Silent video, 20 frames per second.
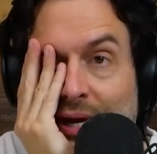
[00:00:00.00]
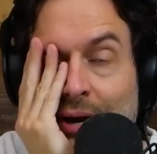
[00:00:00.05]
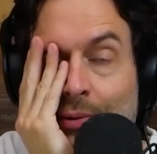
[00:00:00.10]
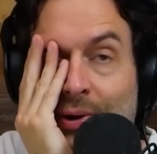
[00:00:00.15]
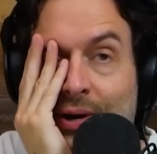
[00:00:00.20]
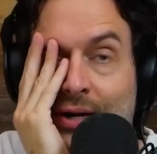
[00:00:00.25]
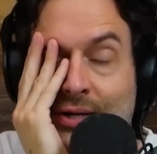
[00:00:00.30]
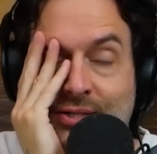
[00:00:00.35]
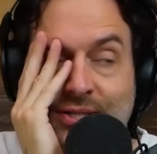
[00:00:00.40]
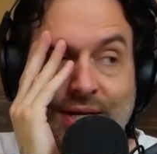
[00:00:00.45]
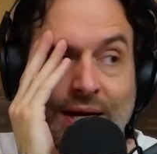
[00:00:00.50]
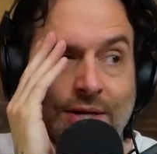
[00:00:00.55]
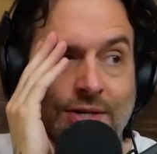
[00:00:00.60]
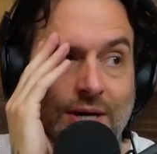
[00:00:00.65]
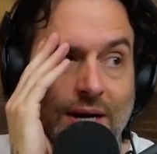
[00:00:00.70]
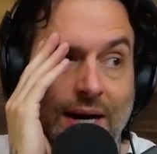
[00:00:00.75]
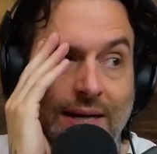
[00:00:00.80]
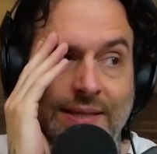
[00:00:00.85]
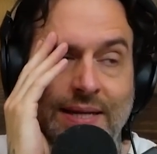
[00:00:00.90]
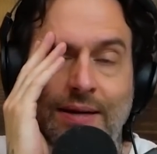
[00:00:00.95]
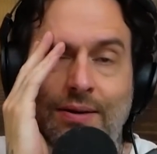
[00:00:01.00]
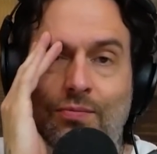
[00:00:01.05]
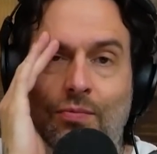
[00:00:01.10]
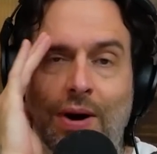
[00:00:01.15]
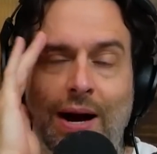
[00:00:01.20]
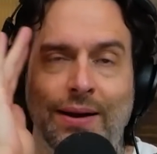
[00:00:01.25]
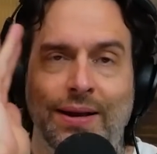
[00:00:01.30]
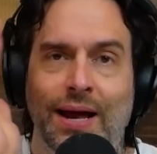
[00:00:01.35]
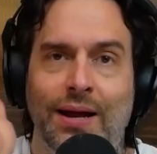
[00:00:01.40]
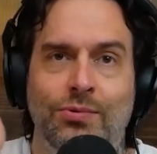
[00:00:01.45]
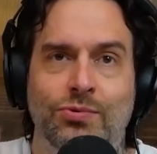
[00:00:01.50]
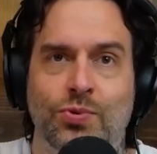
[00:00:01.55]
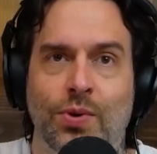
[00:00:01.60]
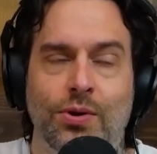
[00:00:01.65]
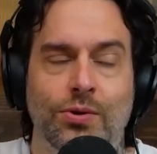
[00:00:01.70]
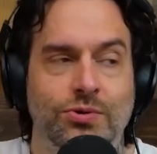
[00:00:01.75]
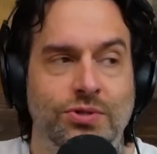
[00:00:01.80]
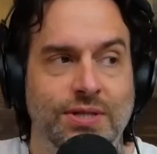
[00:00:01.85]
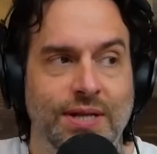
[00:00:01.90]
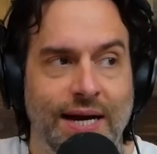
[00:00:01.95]
went on stage. It was
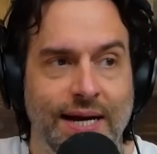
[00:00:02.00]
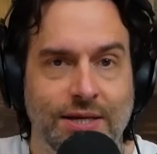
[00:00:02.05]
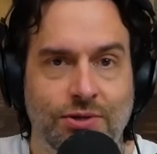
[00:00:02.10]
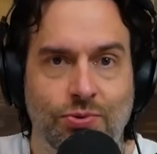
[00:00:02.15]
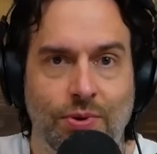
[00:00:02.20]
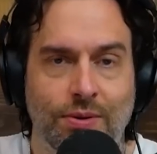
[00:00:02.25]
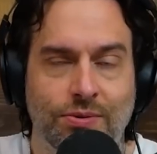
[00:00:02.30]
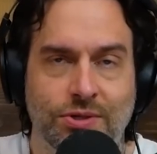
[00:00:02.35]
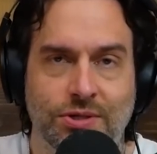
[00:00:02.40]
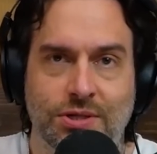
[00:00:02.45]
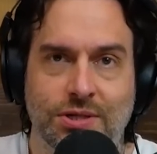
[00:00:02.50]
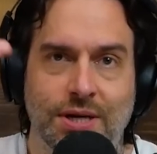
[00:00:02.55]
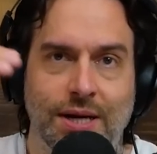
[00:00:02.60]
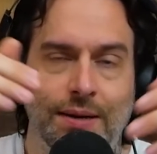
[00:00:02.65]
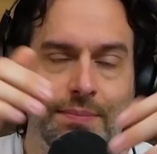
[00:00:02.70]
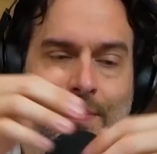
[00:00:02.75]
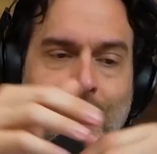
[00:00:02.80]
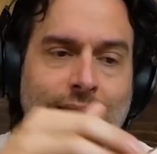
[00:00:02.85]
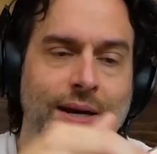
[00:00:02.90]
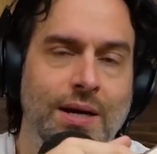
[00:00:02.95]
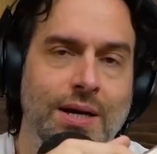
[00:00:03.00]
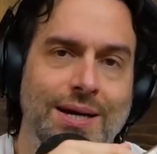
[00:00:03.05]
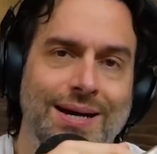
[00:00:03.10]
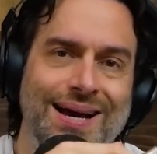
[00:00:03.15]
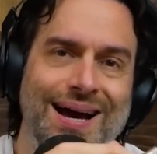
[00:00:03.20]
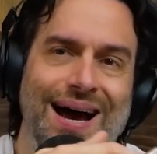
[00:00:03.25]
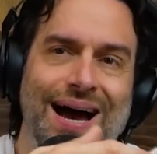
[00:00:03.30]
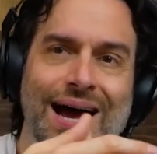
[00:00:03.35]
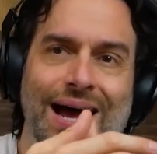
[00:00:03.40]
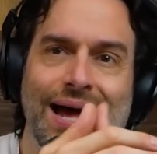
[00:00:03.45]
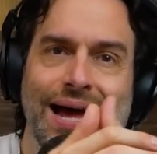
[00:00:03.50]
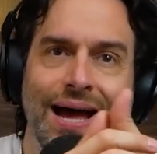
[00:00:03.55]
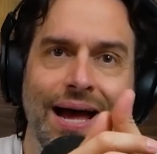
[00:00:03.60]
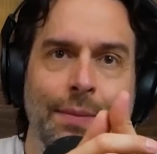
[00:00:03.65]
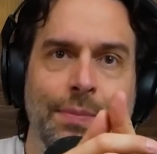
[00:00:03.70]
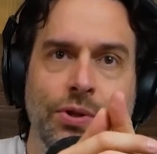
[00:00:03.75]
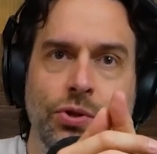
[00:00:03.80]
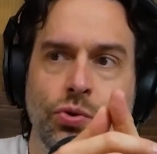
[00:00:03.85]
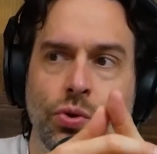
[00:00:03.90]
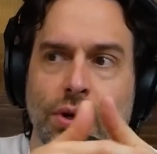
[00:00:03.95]
one of those nights where I was just like, man,
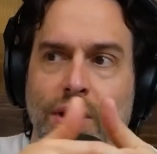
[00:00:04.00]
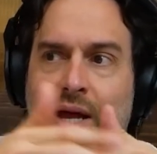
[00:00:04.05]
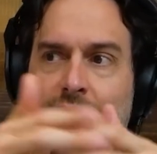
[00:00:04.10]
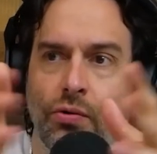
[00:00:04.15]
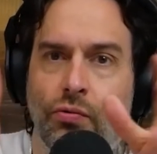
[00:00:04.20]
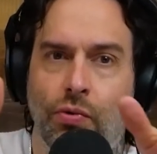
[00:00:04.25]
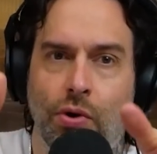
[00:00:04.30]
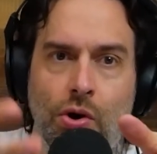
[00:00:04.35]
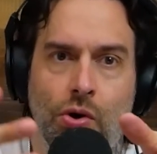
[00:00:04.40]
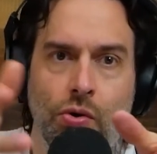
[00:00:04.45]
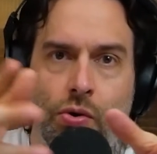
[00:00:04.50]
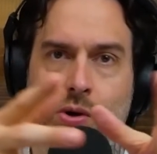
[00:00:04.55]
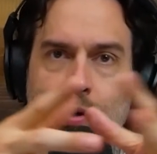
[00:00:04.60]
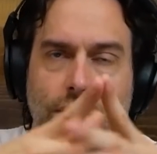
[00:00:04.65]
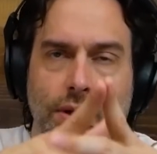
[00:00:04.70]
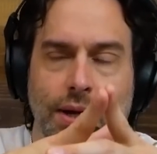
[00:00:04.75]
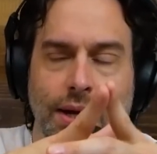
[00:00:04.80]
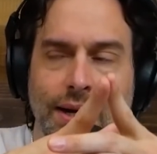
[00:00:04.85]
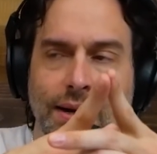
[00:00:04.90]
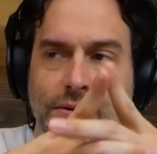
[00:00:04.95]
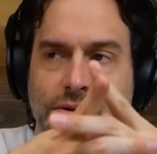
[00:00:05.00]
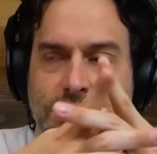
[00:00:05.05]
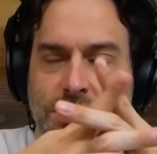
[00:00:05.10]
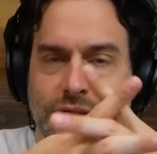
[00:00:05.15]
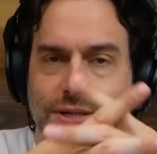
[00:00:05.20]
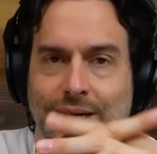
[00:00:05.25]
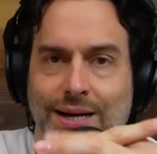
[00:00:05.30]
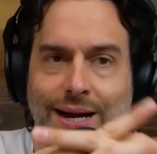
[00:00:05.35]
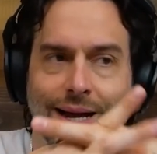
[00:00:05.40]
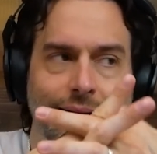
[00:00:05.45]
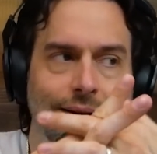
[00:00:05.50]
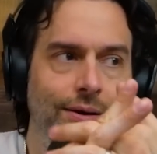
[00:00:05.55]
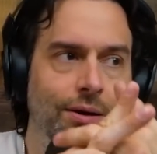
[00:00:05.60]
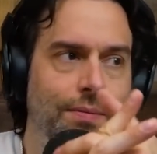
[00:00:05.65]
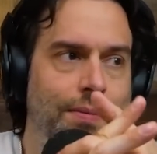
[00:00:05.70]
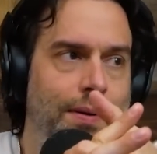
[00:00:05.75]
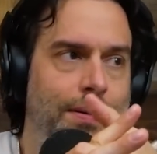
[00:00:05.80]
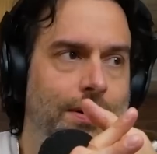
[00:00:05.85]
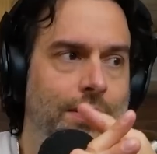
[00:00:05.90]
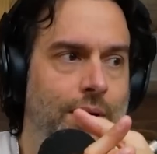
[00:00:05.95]
I've been doing a lot of road, and I was just like, I don't
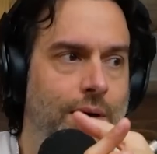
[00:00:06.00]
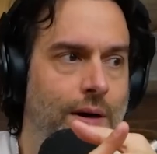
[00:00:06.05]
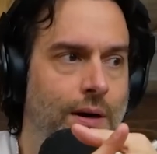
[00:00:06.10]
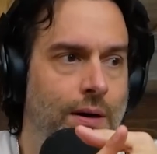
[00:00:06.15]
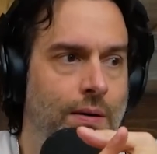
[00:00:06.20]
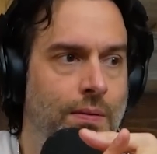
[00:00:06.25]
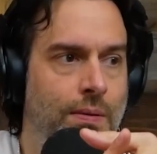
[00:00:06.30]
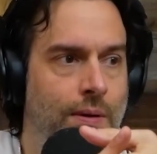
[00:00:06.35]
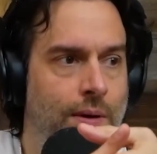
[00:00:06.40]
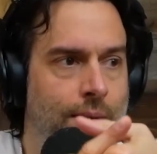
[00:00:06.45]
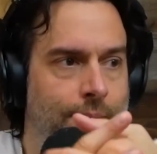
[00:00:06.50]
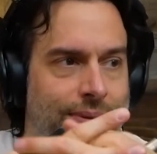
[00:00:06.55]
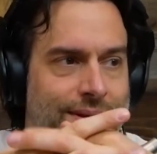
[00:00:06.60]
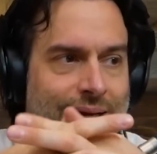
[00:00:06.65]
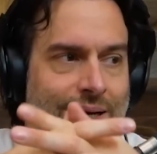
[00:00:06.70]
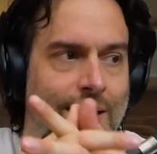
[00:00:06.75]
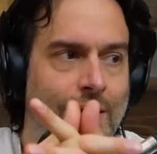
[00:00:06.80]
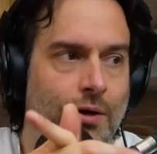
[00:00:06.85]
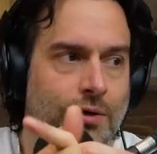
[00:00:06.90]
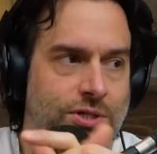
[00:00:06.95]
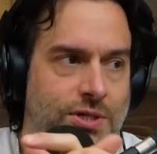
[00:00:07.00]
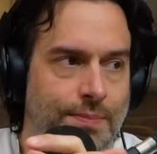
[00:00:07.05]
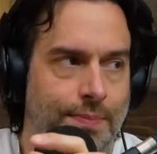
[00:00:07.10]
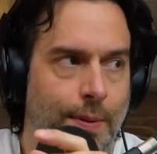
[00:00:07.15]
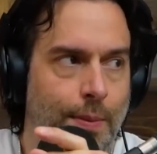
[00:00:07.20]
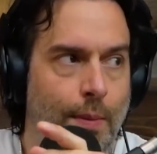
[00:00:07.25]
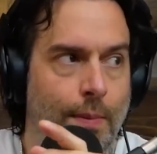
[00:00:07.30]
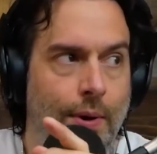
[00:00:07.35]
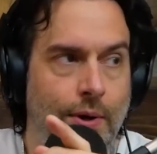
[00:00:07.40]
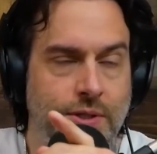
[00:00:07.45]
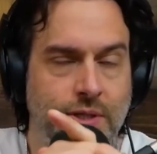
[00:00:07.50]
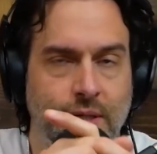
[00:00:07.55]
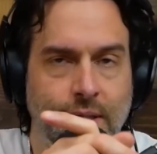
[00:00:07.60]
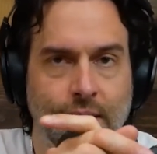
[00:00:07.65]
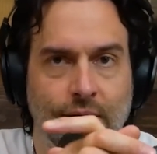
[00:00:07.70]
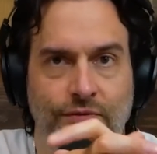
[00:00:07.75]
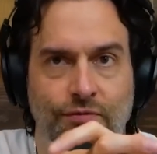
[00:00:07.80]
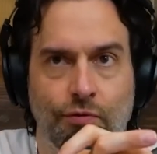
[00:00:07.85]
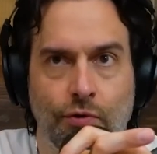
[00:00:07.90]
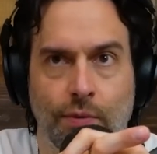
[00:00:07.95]
know, maybe I'll go. But then I know some people bought
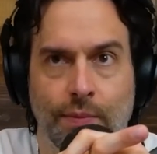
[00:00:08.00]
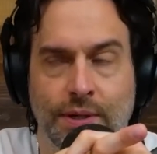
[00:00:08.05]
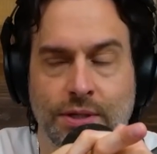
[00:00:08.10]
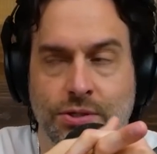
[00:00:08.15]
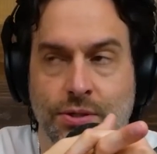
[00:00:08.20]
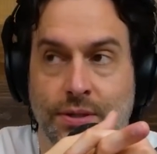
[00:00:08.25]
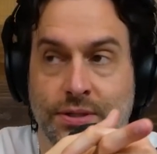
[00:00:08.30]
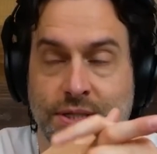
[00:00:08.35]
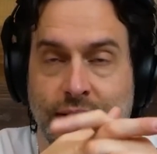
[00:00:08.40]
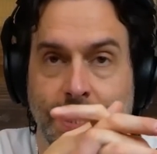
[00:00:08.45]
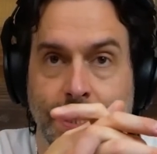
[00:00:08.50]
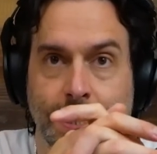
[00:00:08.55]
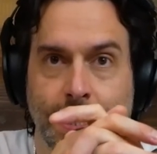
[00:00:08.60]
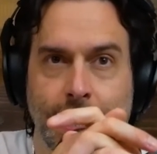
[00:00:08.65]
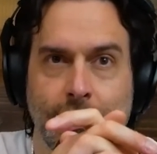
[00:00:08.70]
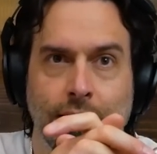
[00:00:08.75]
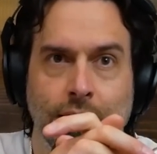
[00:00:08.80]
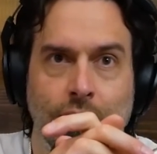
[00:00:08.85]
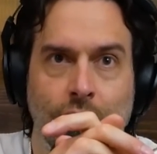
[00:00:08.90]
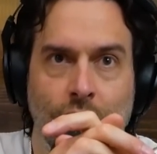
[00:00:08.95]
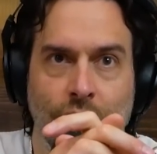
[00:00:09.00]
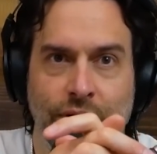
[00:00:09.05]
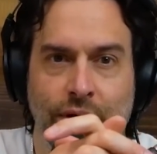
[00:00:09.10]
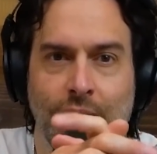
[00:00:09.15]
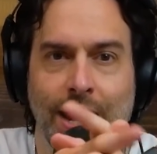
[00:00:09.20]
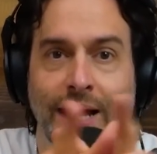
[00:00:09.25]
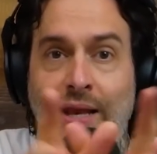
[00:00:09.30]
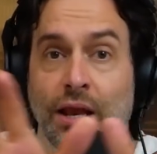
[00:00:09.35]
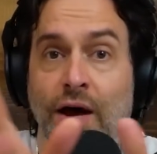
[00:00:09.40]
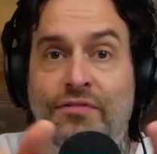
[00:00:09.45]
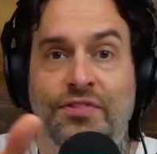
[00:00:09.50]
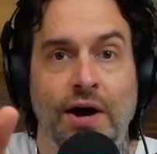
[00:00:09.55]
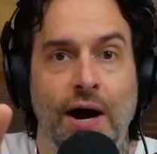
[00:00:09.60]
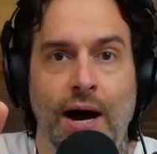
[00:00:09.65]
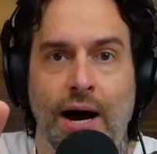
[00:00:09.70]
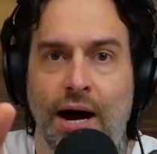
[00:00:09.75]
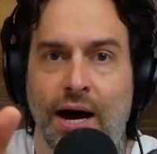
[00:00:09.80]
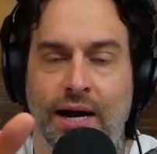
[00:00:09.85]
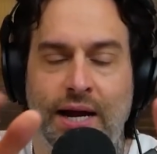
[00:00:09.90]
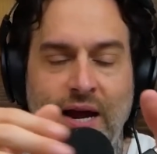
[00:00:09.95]
tickets for me, so I was like, I'll go there. I love the
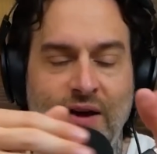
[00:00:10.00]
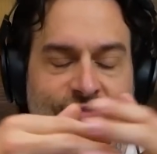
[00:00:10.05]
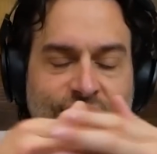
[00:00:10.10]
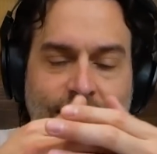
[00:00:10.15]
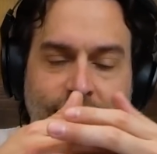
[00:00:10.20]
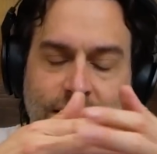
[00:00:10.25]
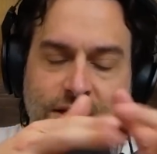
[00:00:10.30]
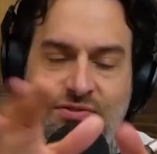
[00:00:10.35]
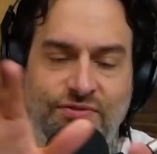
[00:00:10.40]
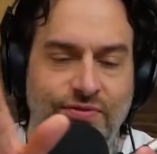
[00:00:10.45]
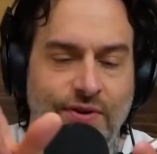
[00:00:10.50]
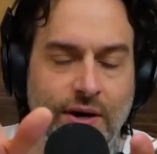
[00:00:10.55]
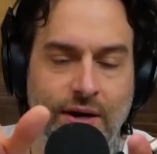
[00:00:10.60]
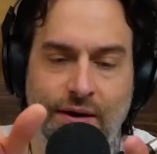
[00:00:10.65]
Ha Ha Cafe. It's